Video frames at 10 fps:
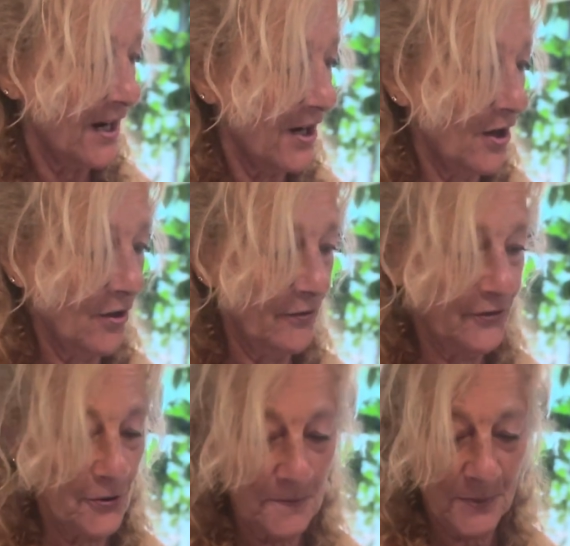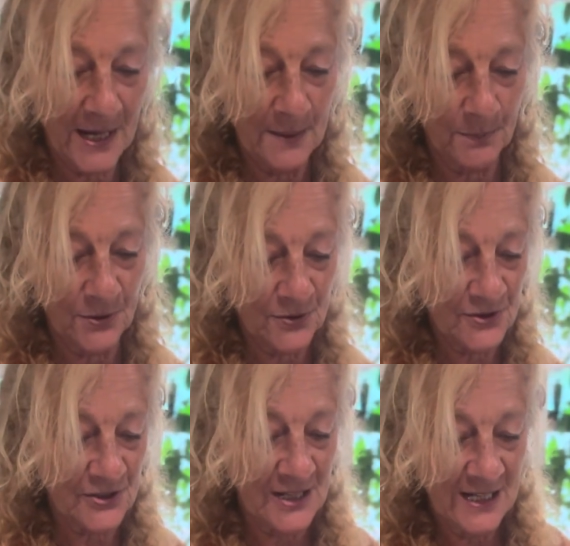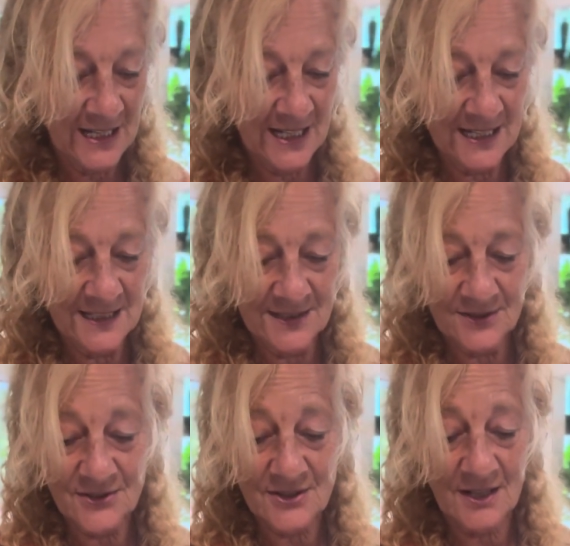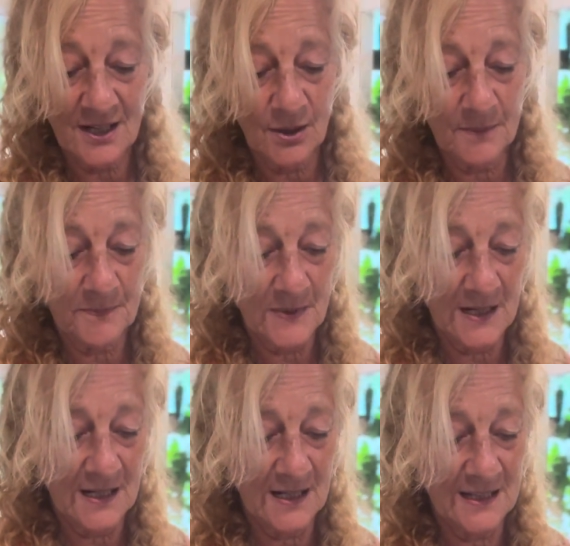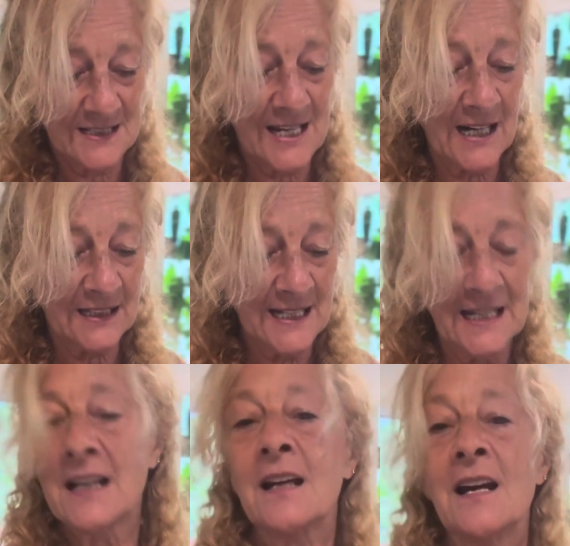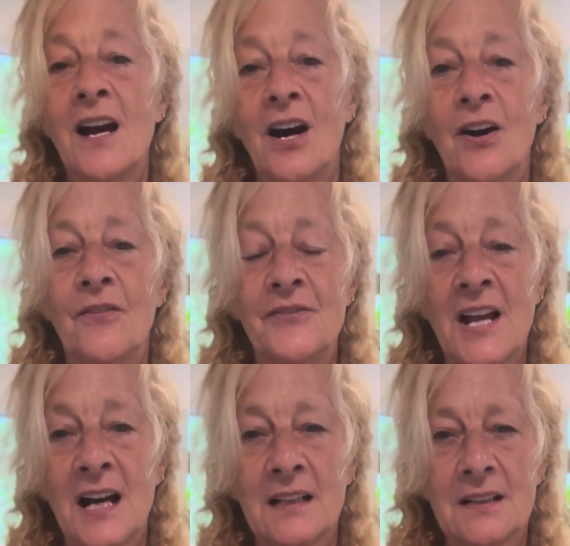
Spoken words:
of your papers is of a technique of not